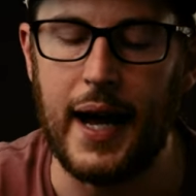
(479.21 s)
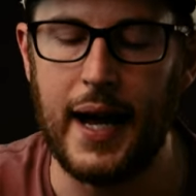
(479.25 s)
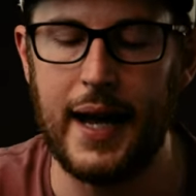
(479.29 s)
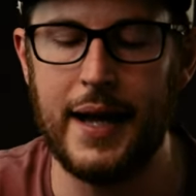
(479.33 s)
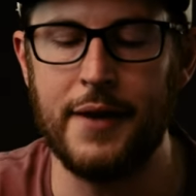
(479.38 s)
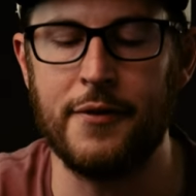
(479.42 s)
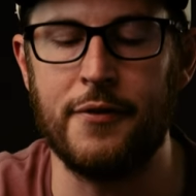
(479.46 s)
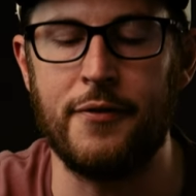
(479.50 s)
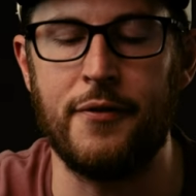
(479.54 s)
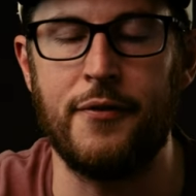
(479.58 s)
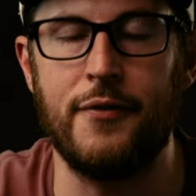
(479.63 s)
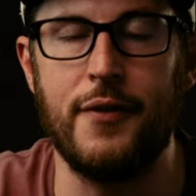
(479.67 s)

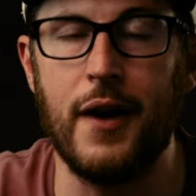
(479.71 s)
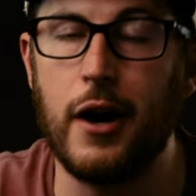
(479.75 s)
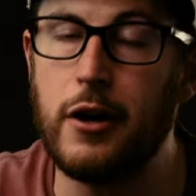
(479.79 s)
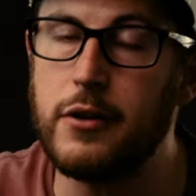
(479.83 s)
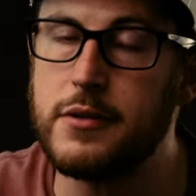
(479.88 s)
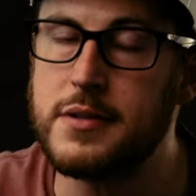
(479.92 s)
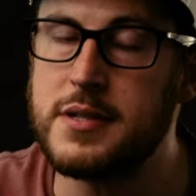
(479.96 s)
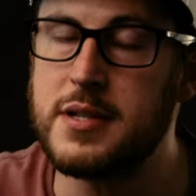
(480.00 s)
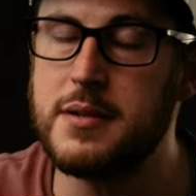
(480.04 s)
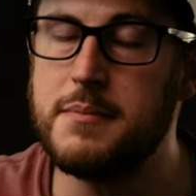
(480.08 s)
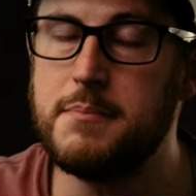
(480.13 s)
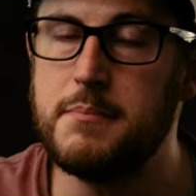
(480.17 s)
it
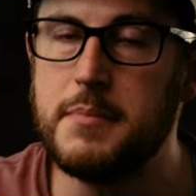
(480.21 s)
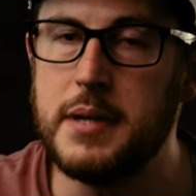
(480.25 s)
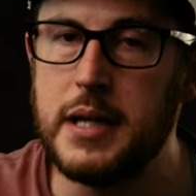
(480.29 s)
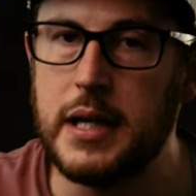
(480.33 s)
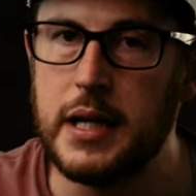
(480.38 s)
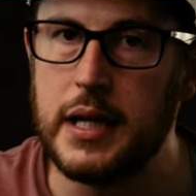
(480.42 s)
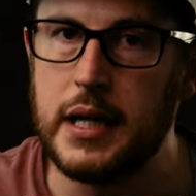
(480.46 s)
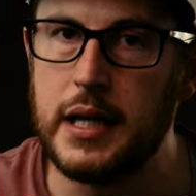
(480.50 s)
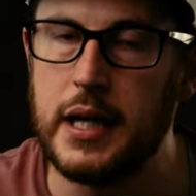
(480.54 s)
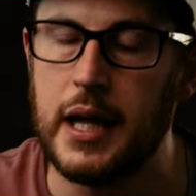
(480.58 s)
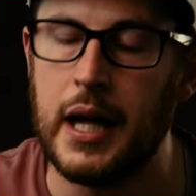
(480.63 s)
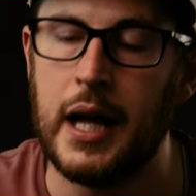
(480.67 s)
felt to
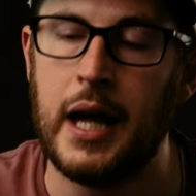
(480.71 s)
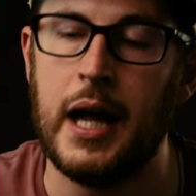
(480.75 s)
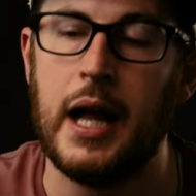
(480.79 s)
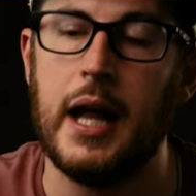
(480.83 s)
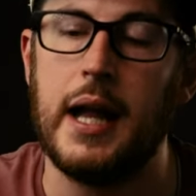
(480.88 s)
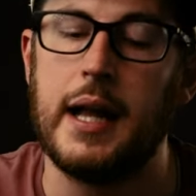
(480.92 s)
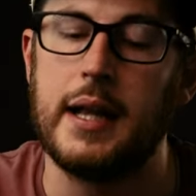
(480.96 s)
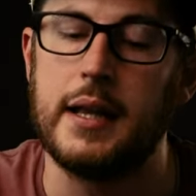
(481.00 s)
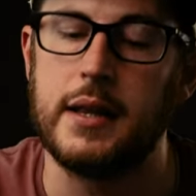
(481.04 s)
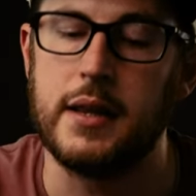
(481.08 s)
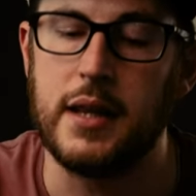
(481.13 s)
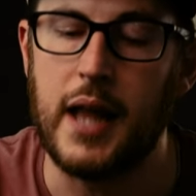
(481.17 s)
me
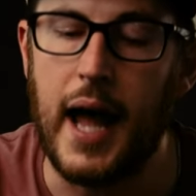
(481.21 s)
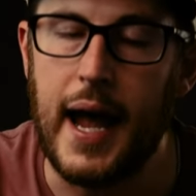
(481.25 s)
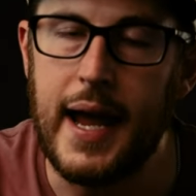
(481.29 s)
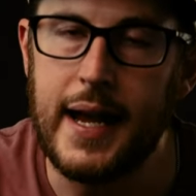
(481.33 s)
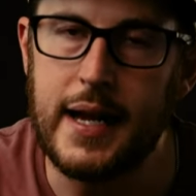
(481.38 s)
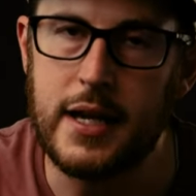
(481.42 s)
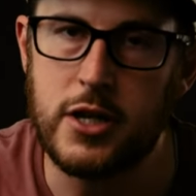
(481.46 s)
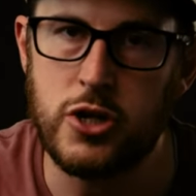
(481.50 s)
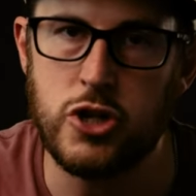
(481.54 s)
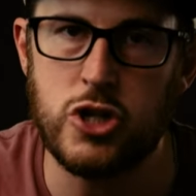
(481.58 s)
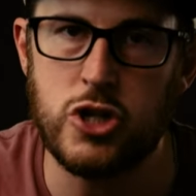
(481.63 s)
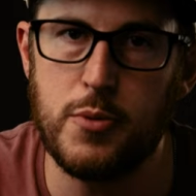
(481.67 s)

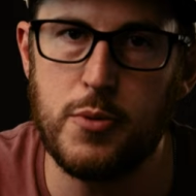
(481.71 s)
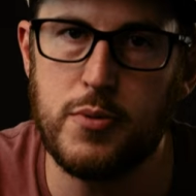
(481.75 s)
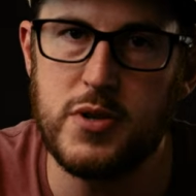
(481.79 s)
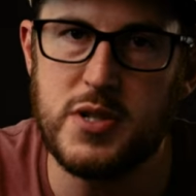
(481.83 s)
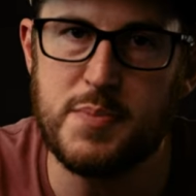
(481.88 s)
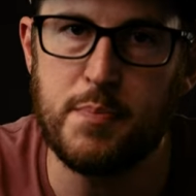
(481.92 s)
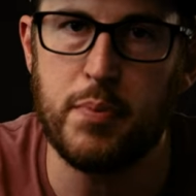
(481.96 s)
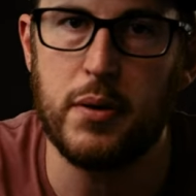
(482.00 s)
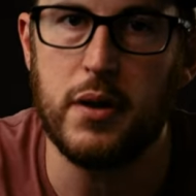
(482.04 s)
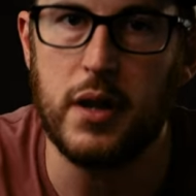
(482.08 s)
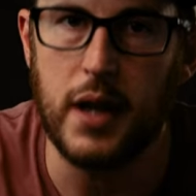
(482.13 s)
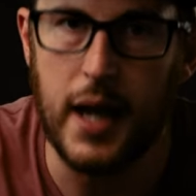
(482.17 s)
like
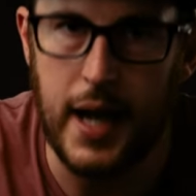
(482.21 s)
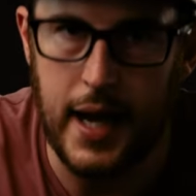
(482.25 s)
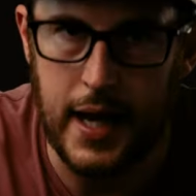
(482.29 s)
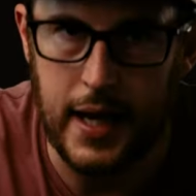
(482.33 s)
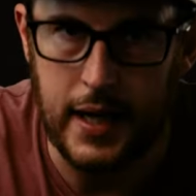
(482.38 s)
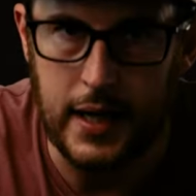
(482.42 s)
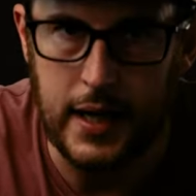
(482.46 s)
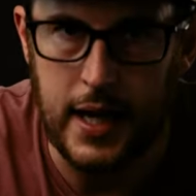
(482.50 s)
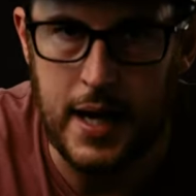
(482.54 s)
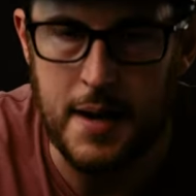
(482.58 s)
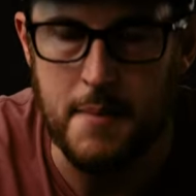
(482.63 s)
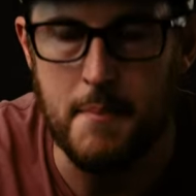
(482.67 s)
was
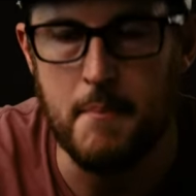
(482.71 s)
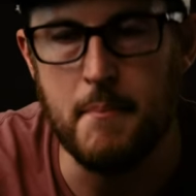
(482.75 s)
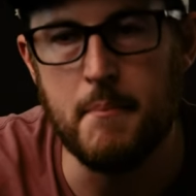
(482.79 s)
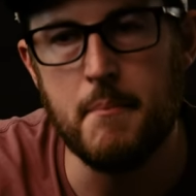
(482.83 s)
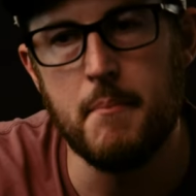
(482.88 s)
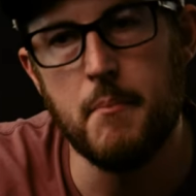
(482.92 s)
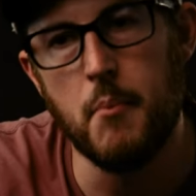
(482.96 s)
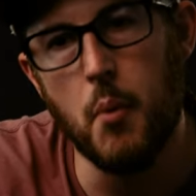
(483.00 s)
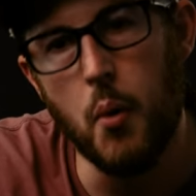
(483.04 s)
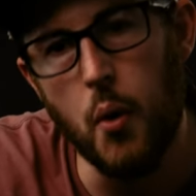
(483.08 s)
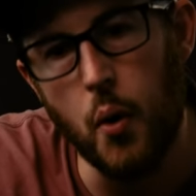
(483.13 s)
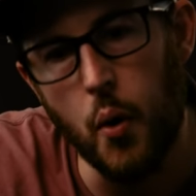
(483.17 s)
playing it
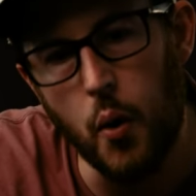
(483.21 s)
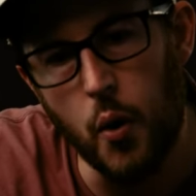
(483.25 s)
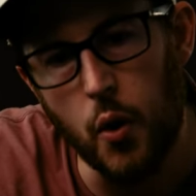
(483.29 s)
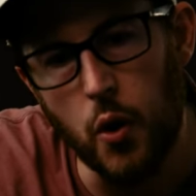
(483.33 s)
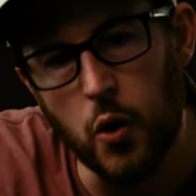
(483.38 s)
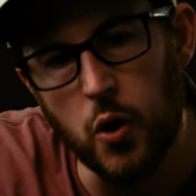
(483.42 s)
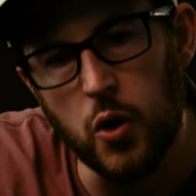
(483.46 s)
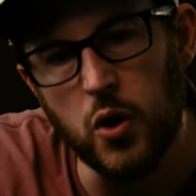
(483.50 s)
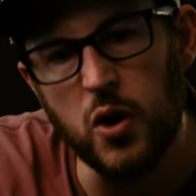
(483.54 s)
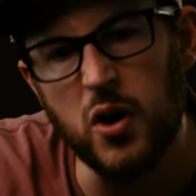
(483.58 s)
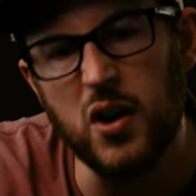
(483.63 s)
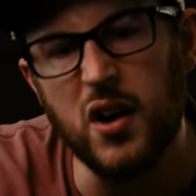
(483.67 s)

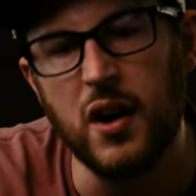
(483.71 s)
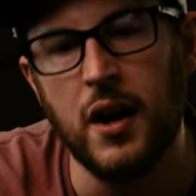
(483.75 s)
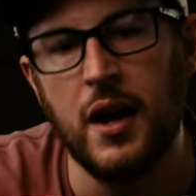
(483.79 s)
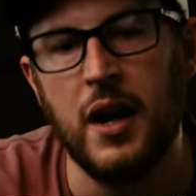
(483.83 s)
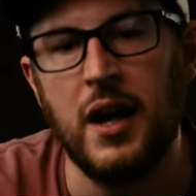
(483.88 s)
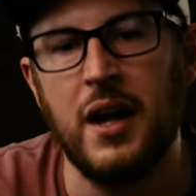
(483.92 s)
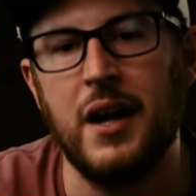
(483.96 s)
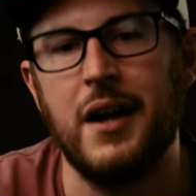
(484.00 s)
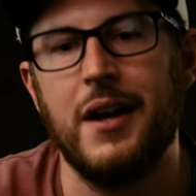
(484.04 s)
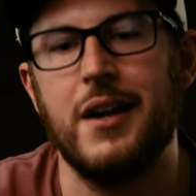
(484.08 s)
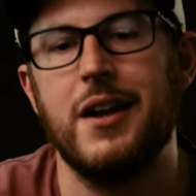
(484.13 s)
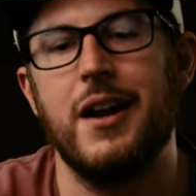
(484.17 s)
more,
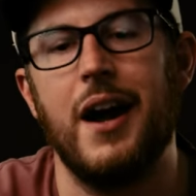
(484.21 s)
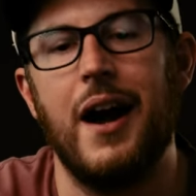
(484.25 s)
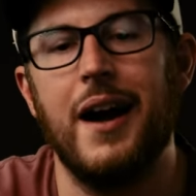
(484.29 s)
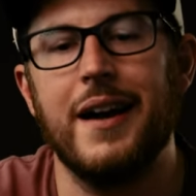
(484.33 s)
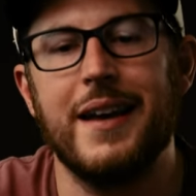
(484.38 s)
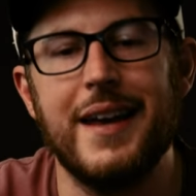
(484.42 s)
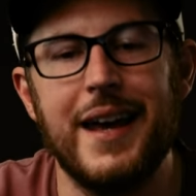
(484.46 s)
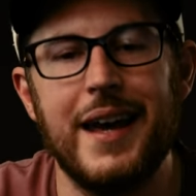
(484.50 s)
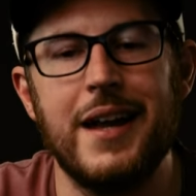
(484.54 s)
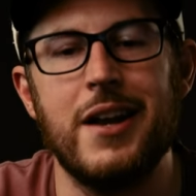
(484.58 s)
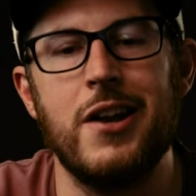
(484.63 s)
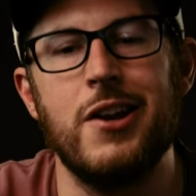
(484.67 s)

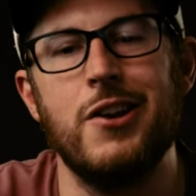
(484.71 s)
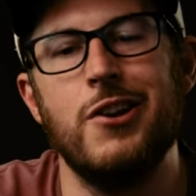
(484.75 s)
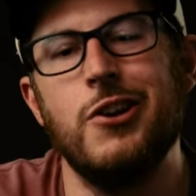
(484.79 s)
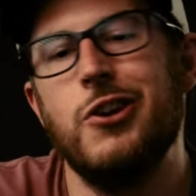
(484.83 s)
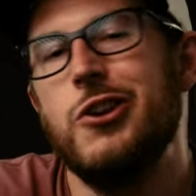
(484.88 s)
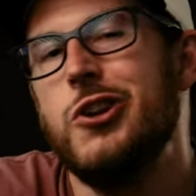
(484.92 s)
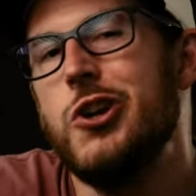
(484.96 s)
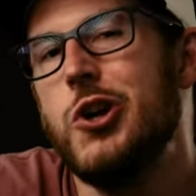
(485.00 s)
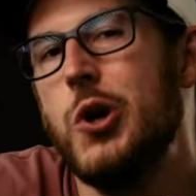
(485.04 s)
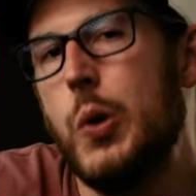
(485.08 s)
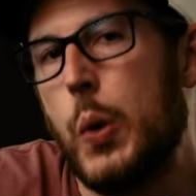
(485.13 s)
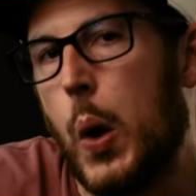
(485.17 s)
again,
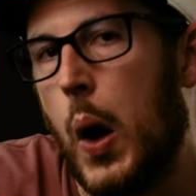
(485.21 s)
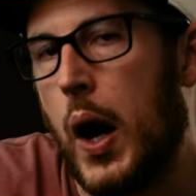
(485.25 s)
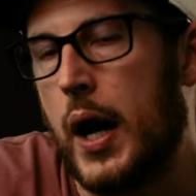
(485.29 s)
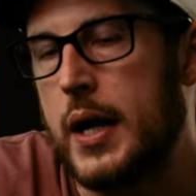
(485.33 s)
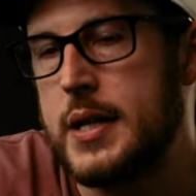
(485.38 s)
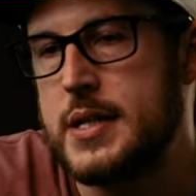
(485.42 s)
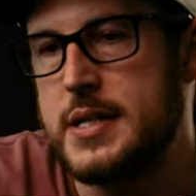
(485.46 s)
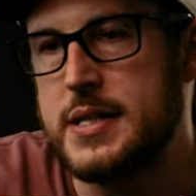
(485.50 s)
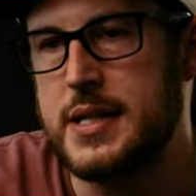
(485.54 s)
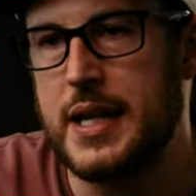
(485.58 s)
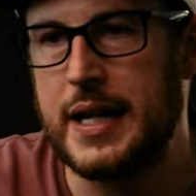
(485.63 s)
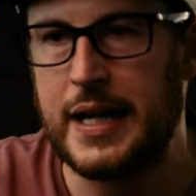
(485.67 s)
nuanced.